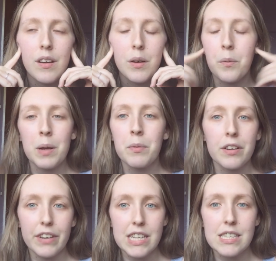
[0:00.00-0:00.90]
more
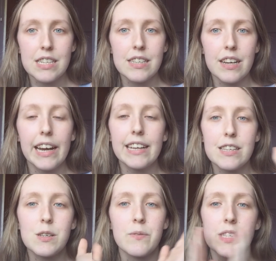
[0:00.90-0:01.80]
invested. I had
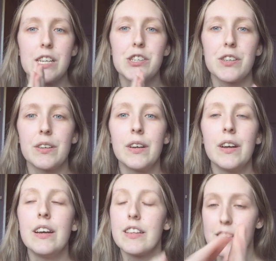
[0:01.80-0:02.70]
this conversation,
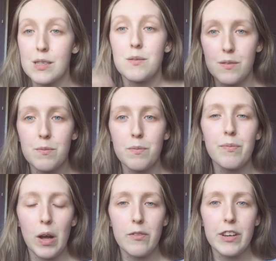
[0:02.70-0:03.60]
this
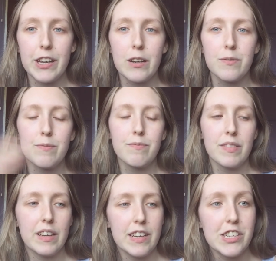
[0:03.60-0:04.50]
video
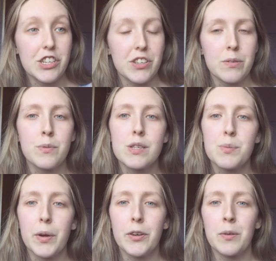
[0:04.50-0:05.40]
edition was
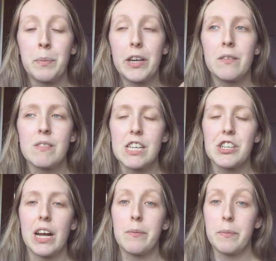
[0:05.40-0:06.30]
spurred on by a
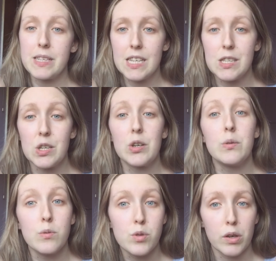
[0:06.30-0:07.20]
conversation I had with my sister,
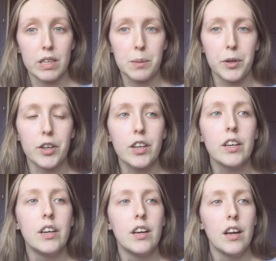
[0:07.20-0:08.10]
who also read the book,
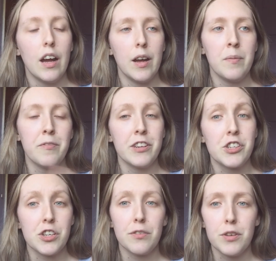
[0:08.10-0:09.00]

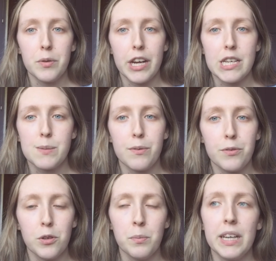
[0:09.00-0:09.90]
finished it a few days
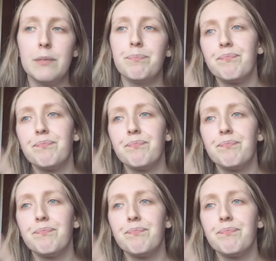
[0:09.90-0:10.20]
before me.